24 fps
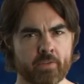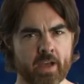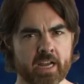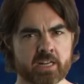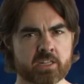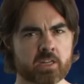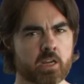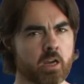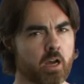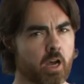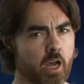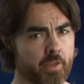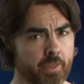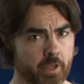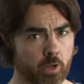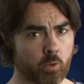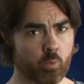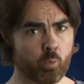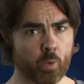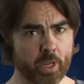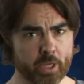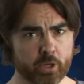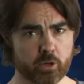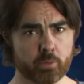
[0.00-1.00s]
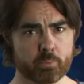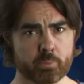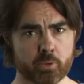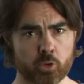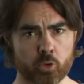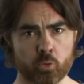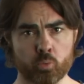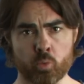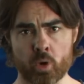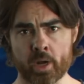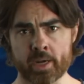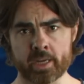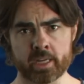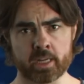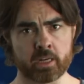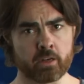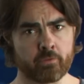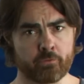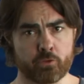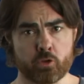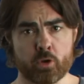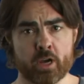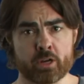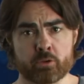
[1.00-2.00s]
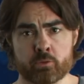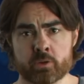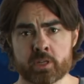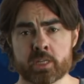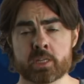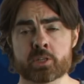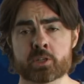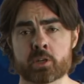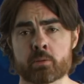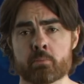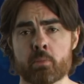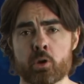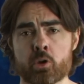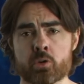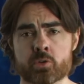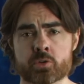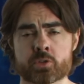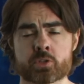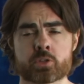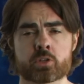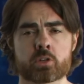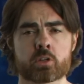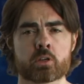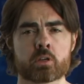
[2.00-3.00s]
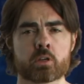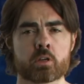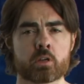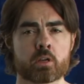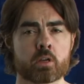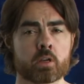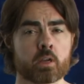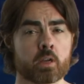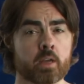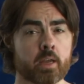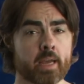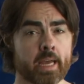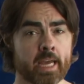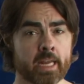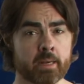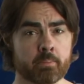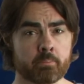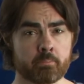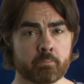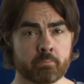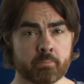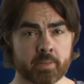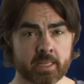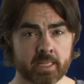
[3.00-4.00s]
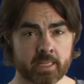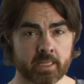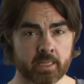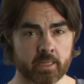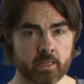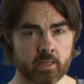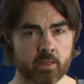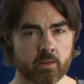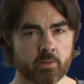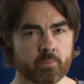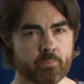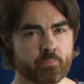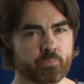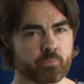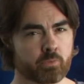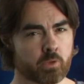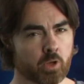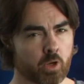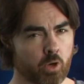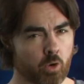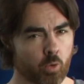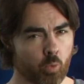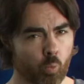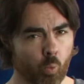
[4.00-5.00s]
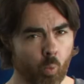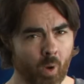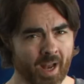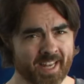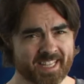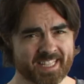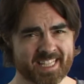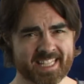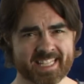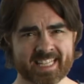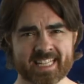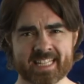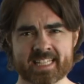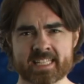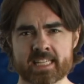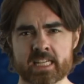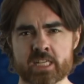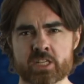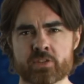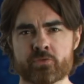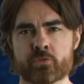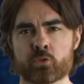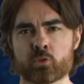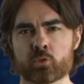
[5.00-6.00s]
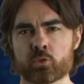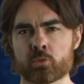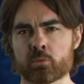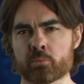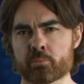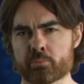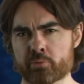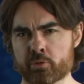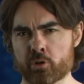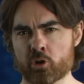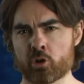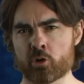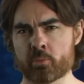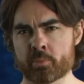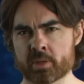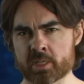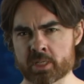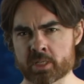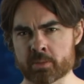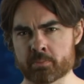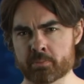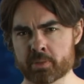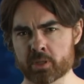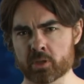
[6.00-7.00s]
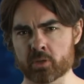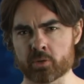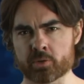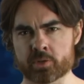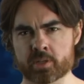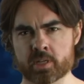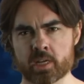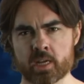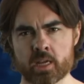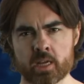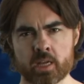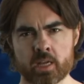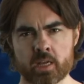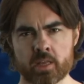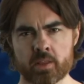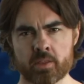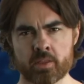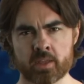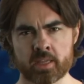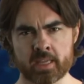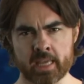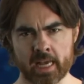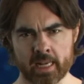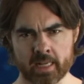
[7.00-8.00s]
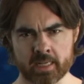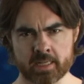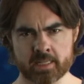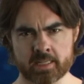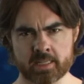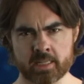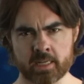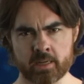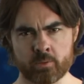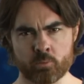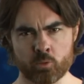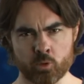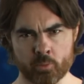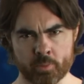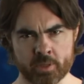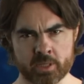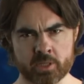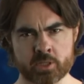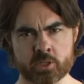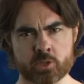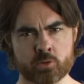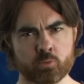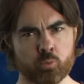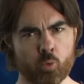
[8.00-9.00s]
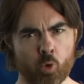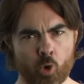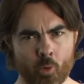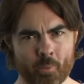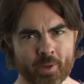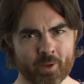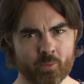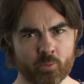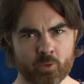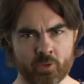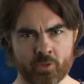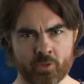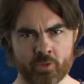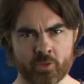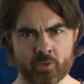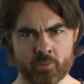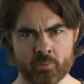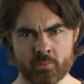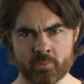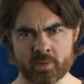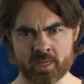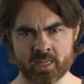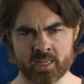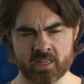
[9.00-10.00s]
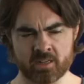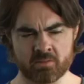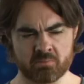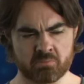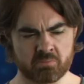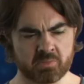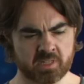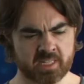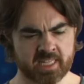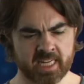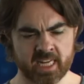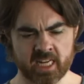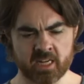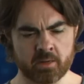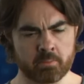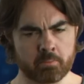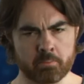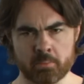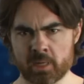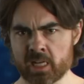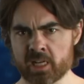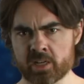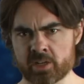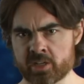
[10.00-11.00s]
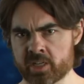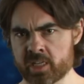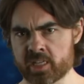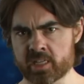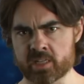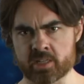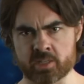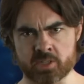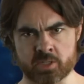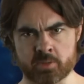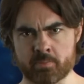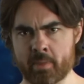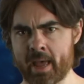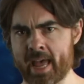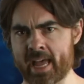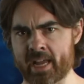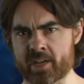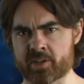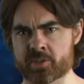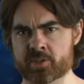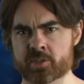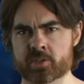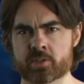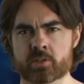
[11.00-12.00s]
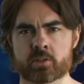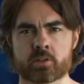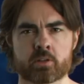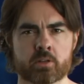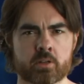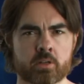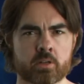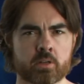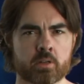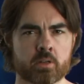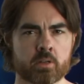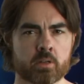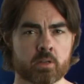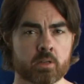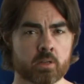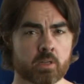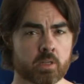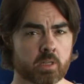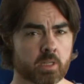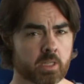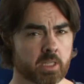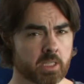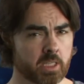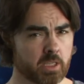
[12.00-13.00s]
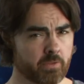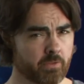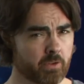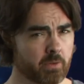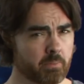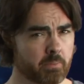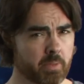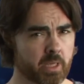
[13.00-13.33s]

fact, I think we could build one in a few hundred years at most. And B, once a successful probe is built, the galaxy will be swarming with them in ten million years max. Given